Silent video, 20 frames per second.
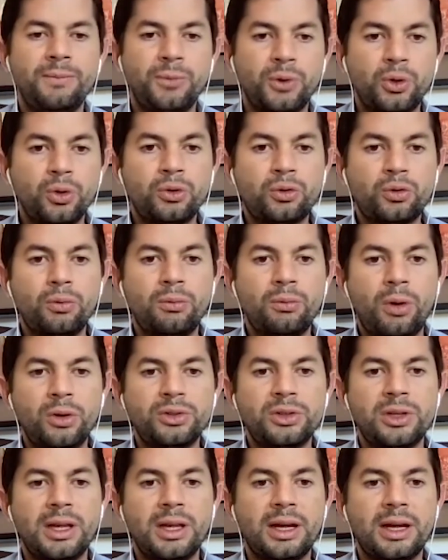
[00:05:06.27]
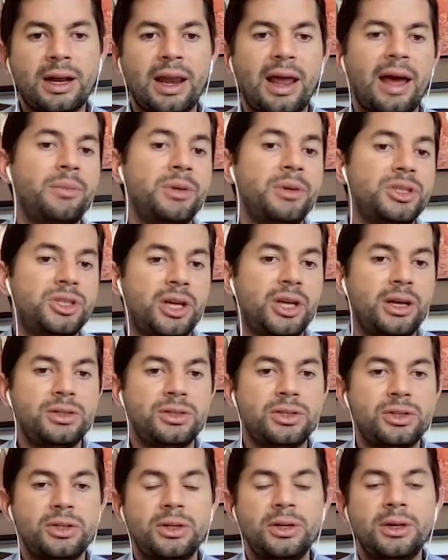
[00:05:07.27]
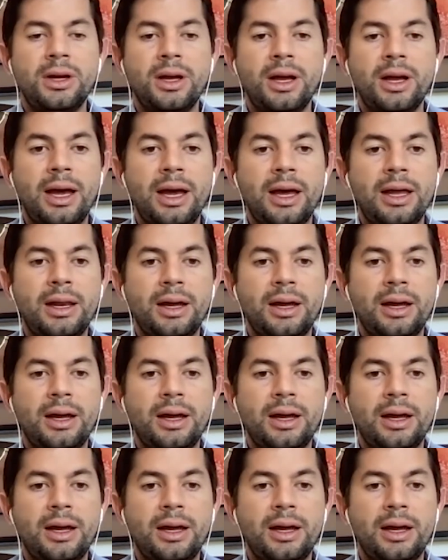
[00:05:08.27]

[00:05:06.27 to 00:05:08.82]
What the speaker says: due to mostly climate change. and